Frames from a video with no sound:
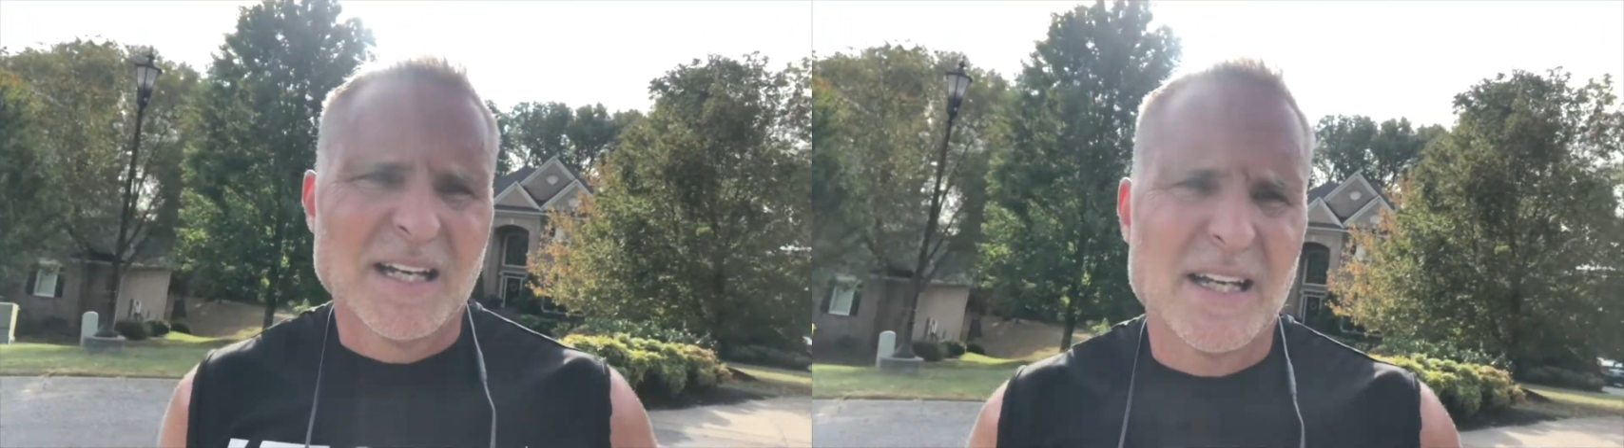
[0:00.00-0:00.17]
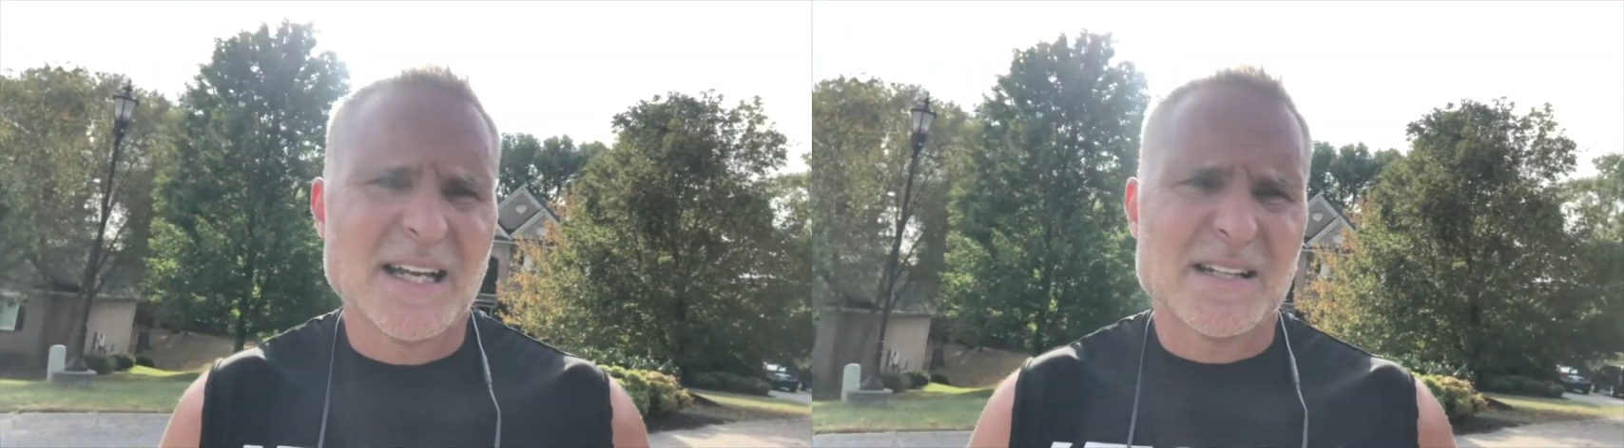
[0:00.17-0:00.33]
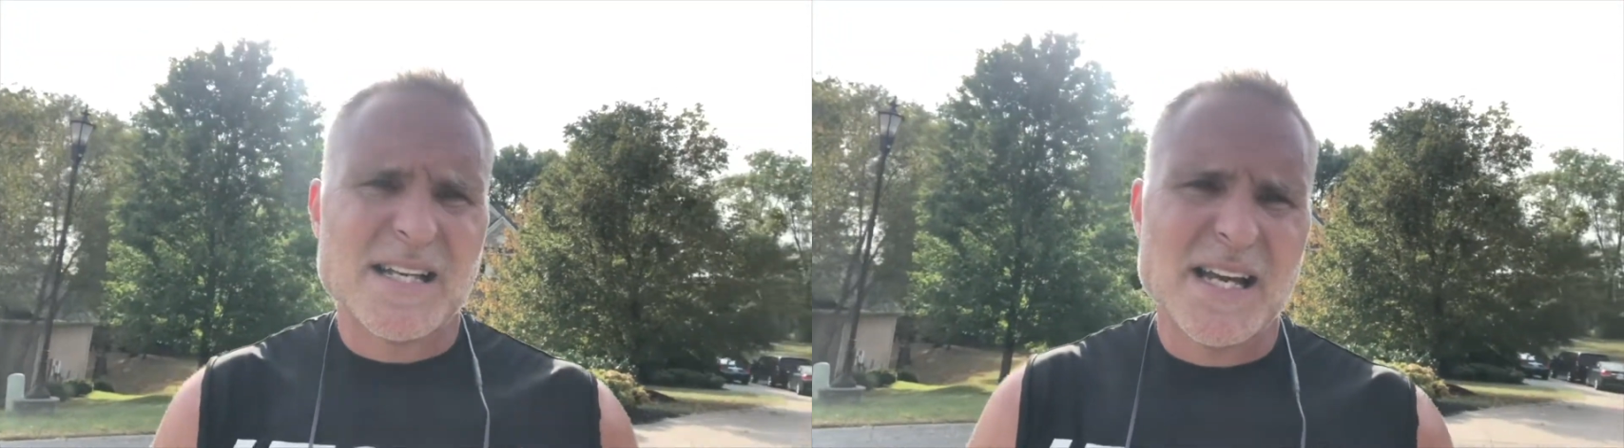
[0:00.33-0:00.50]

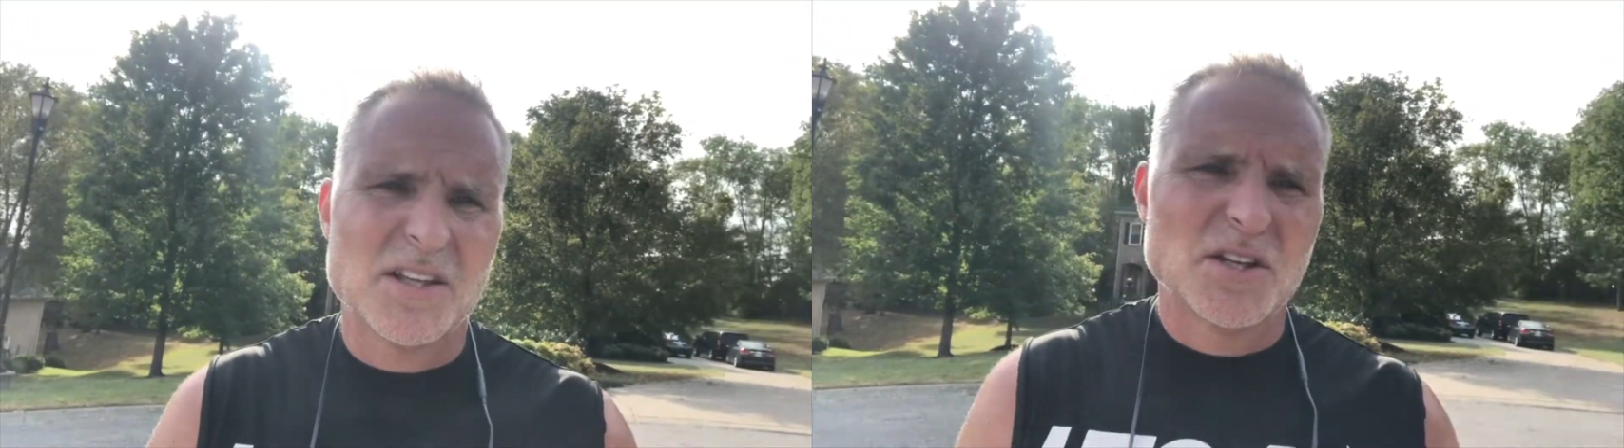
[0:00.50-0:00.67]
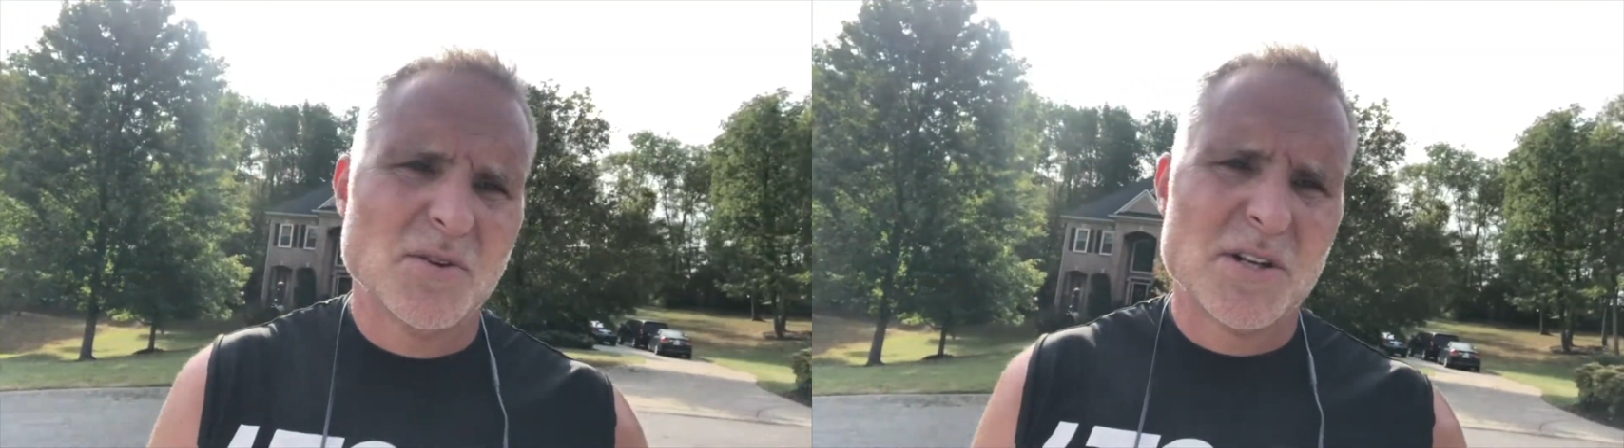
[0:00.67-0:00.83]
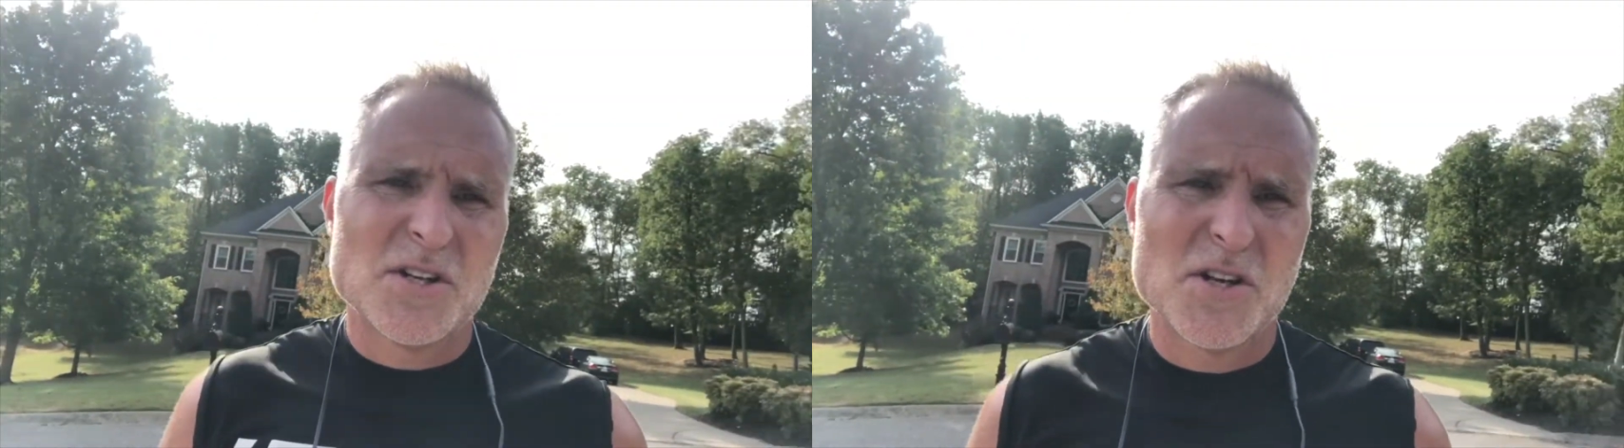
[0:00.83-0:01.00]
can take
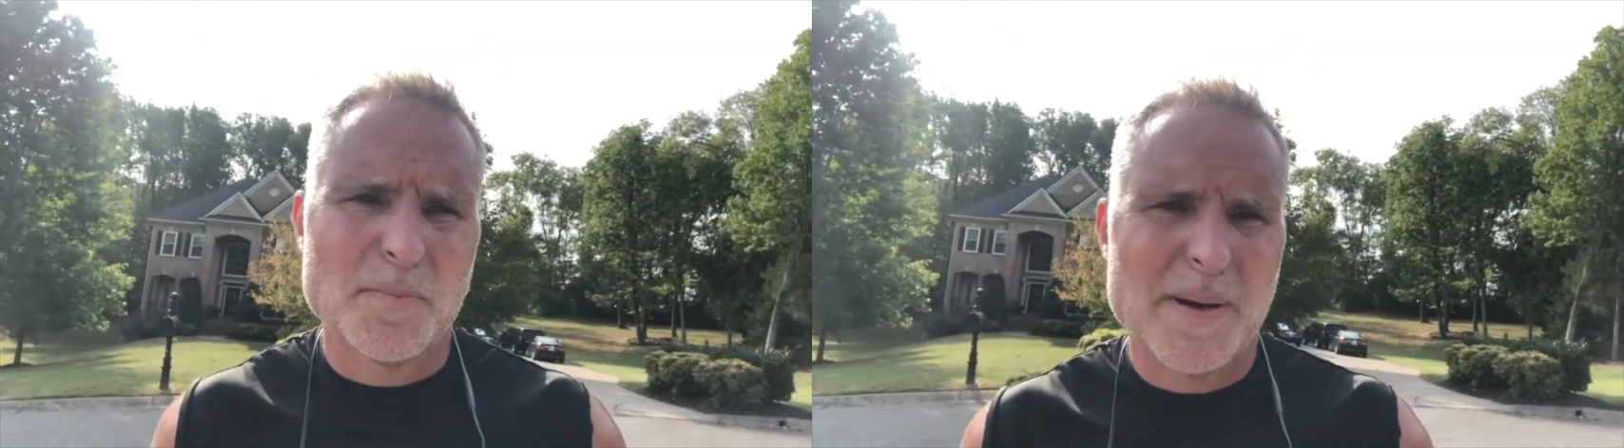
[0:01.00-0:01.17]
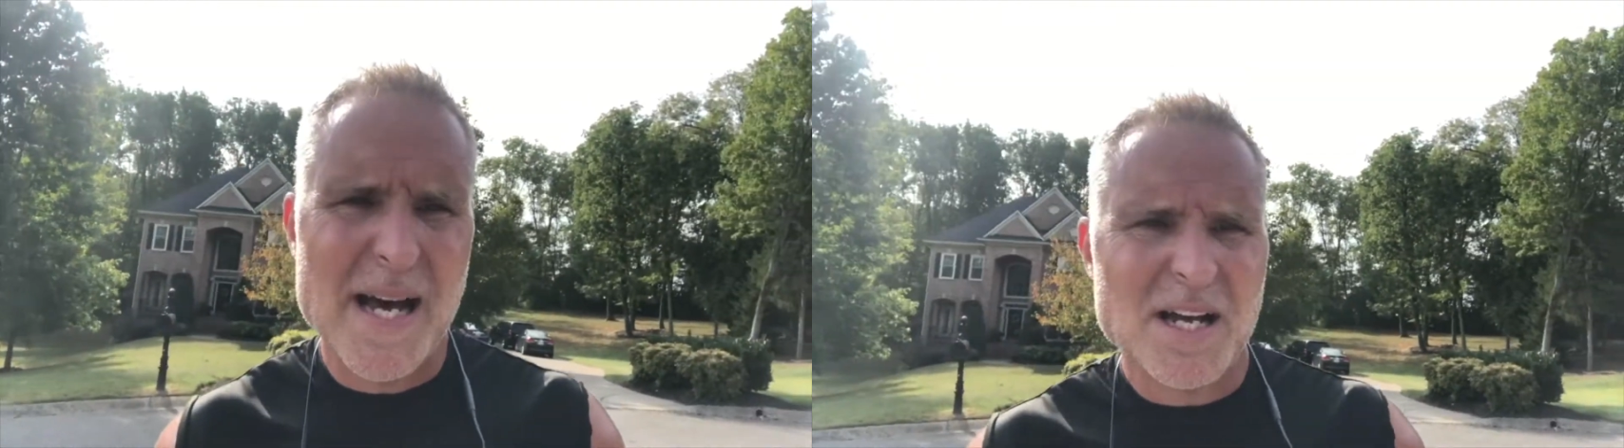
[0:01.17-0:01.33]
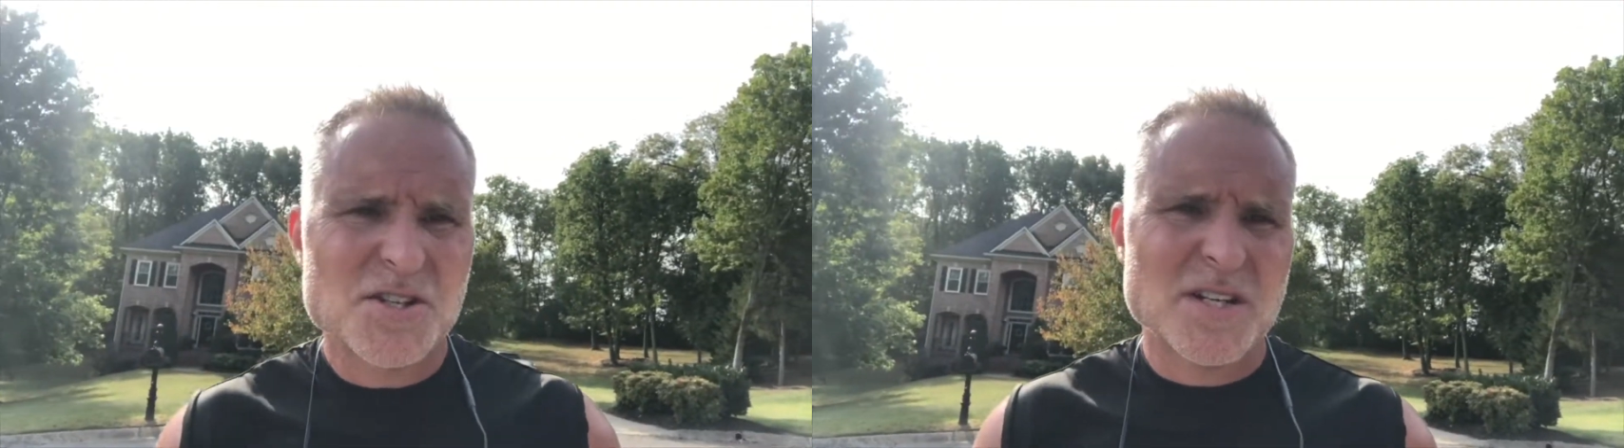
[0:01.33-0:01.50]
you into your
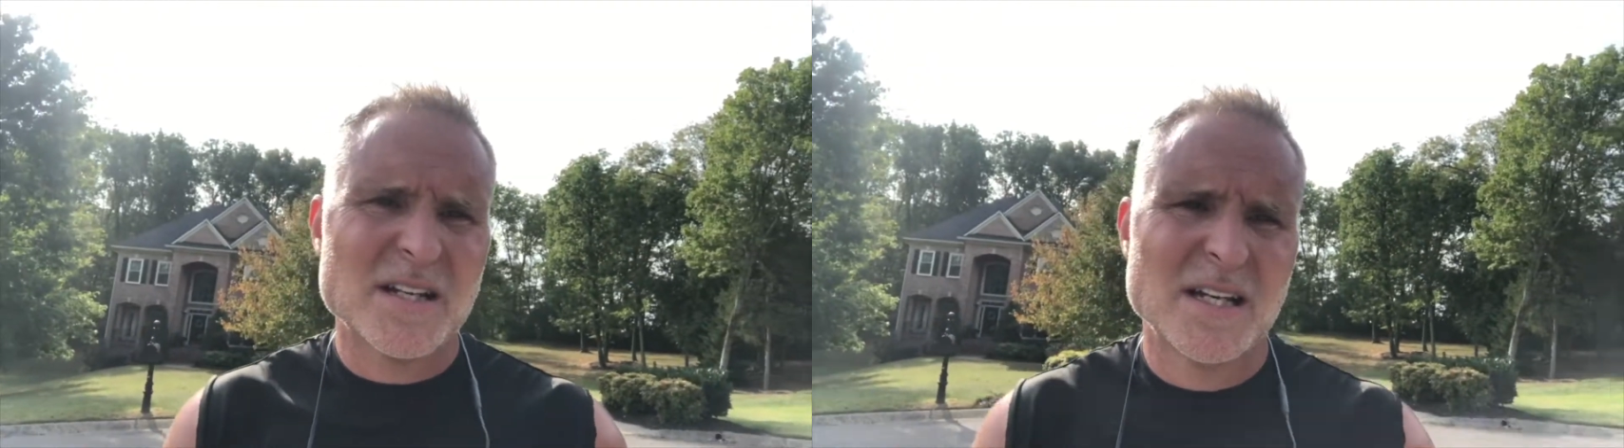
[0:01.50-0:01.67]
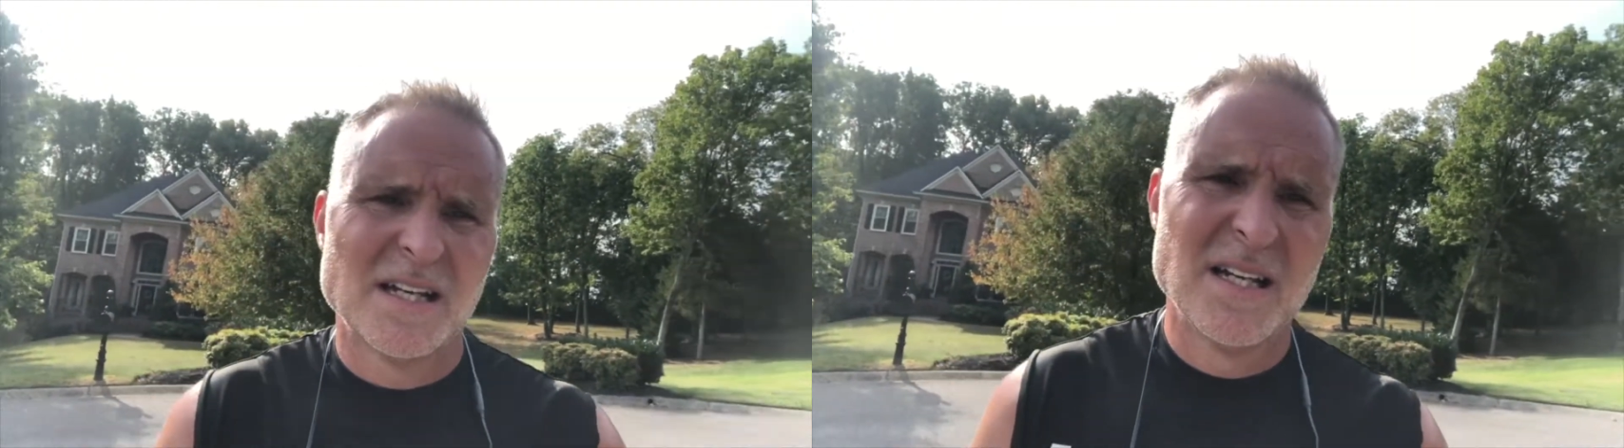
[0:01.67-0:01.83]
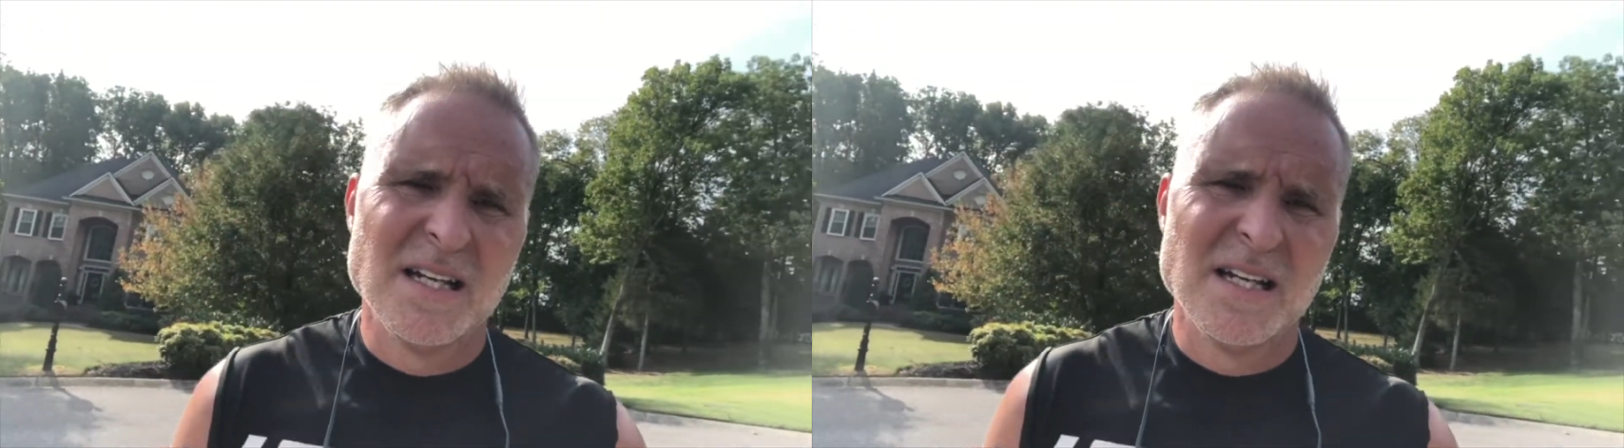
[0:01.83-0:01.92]
passion,